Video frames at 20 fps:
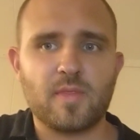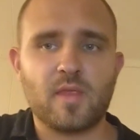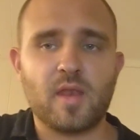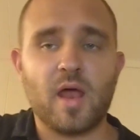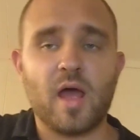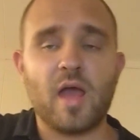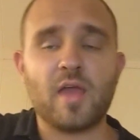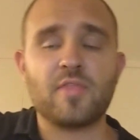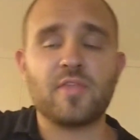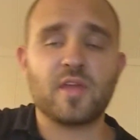
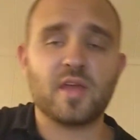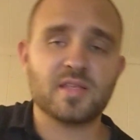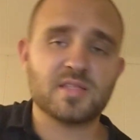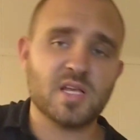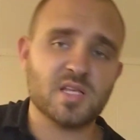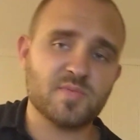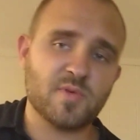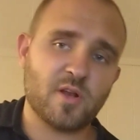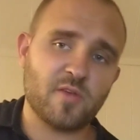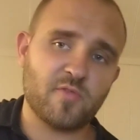I think it
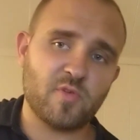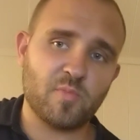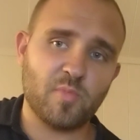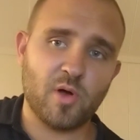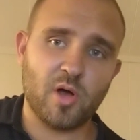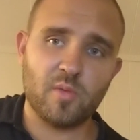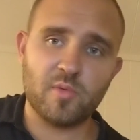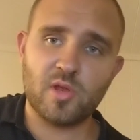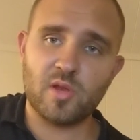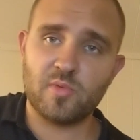sounds better if you
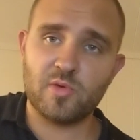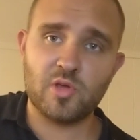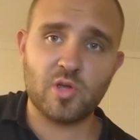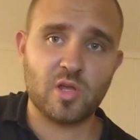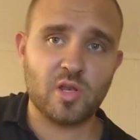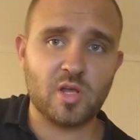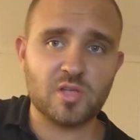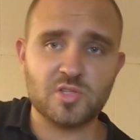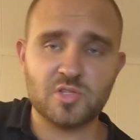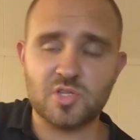palm it, but you
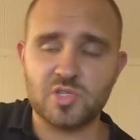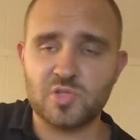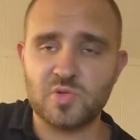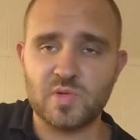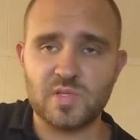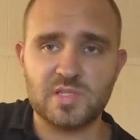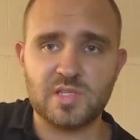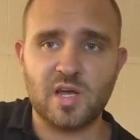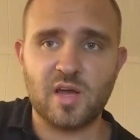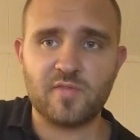can also just
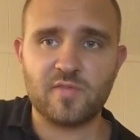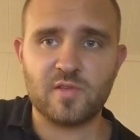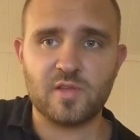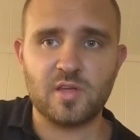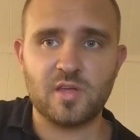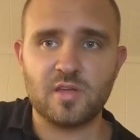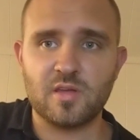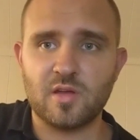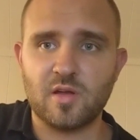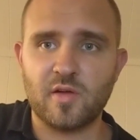do it
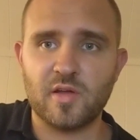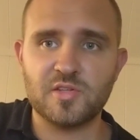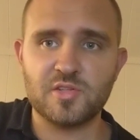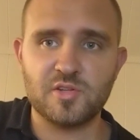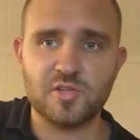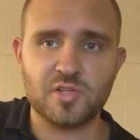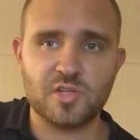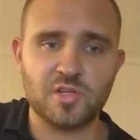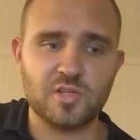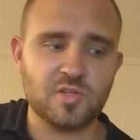softly. All right, so
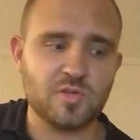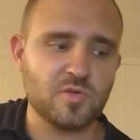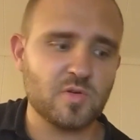you're just going